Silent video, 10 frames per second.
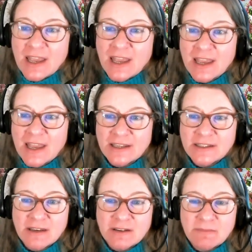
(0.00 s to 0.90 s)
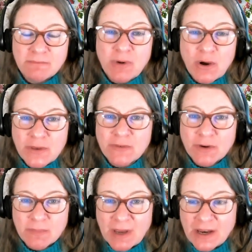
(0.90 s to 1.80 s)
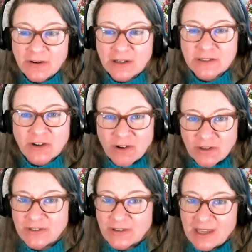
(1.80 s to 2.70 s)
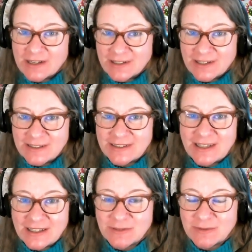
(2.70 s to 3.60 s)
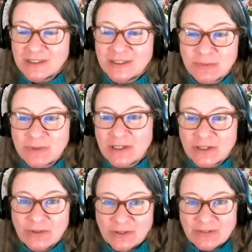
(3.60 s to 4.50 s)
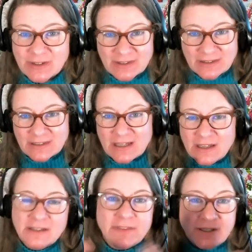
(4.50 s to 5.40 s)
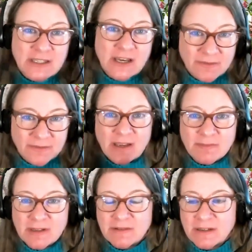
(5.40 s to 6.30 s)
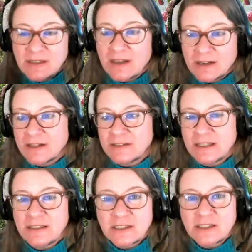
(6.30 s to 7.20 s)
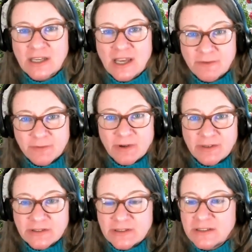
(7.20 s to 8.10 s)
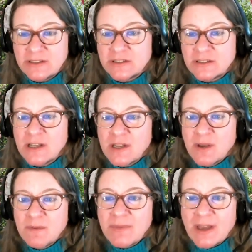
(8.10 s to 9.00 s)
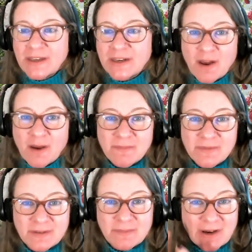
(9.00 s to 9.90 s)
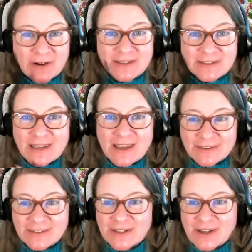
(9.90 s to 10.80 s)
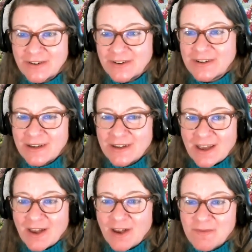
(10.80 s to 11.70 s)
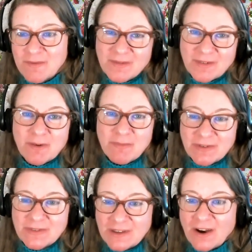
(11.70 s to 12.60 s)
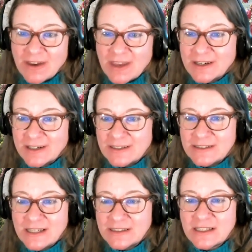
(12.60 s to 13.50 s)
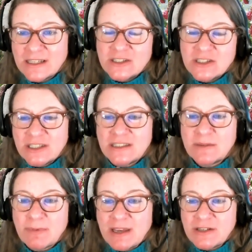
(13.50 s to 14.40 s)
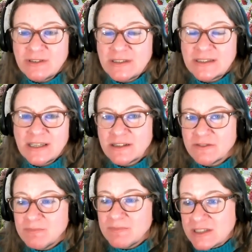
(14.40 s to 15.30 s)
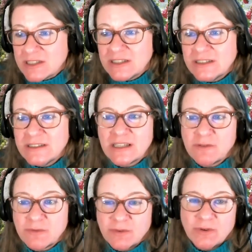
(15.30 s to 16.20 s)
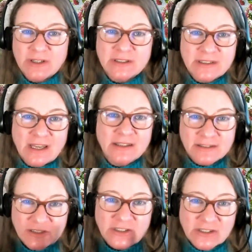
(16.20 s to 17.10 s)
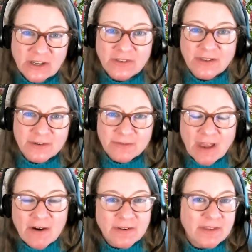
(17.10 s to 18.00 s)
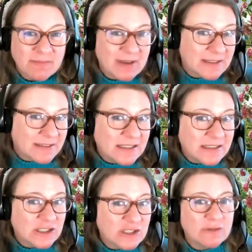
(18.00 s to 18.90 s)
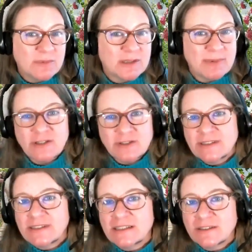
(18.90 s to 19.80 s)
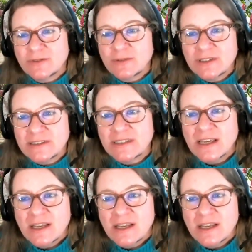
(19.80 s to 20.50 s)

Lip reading: And both of her parents are also canonized saints, which is really cool. You've got this, not the entire family canonized saints, because she had 4 other sisters, but the parents and the daughter are canonized saints. She's the patron saint of missions and florists, and since she's called the Little Flower, that makes sense that she would be the patron saint of florists.